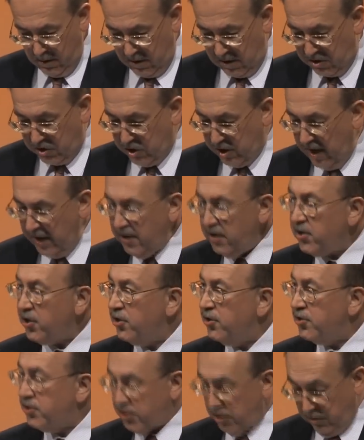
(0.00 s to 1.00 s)
The
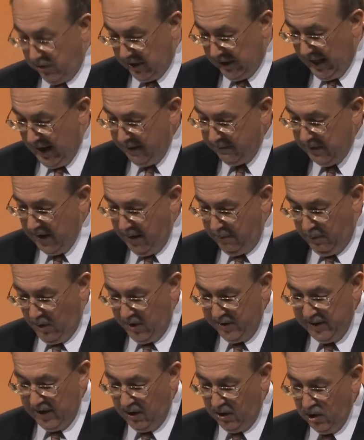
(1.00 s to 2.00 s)
senators who climbed up
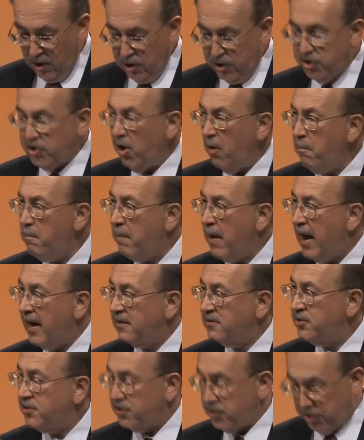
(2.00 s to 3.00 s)
on their
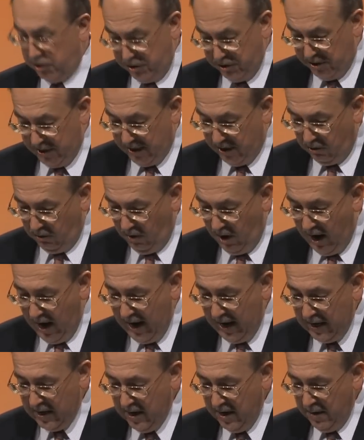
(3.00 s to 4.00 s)
soapboxes to
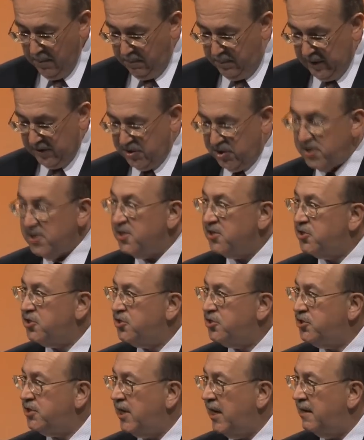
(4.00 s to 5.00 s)
decry
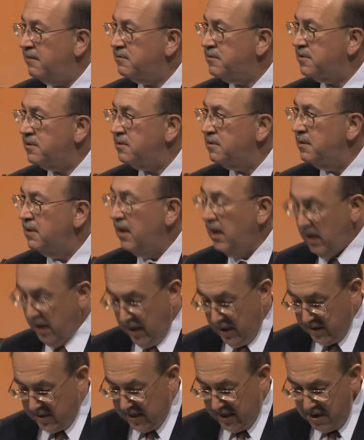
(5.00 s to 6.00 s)
business jets
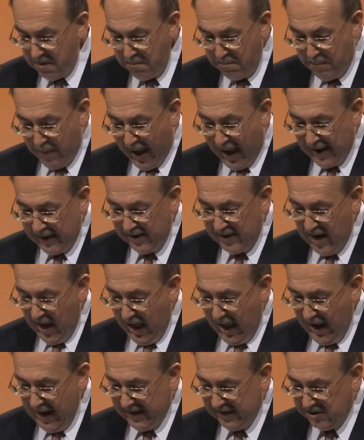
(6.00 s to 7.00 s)
didn't bat an
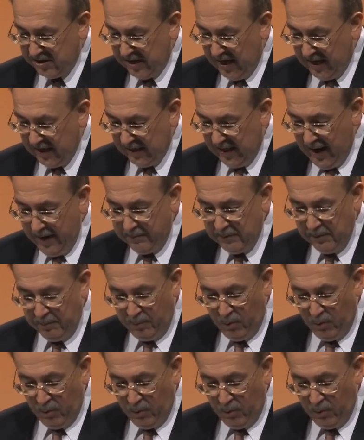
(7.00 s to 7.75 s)
eye as they climbed